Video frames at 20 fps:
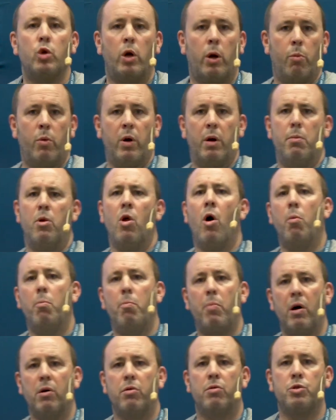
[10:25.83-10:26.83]
and we're not
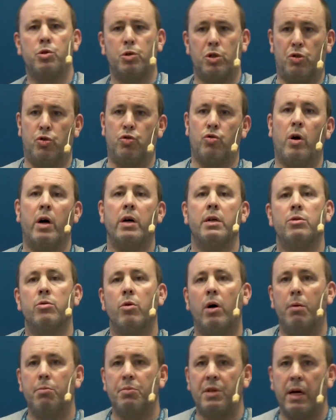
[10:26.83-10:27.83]
both just trying to
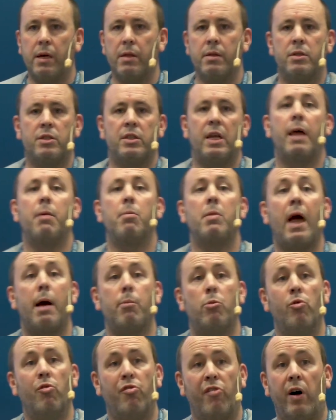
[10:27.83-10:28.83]
update the same
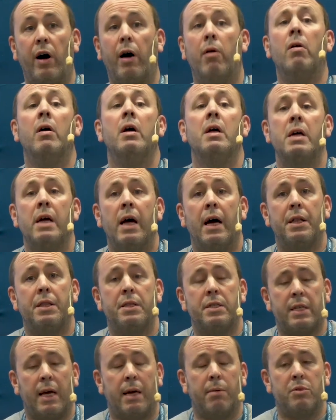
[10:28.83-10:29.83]
YAML file at the
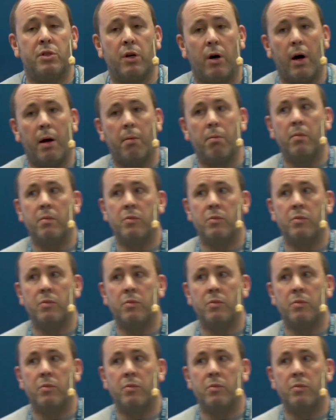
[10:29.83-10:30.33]
same time.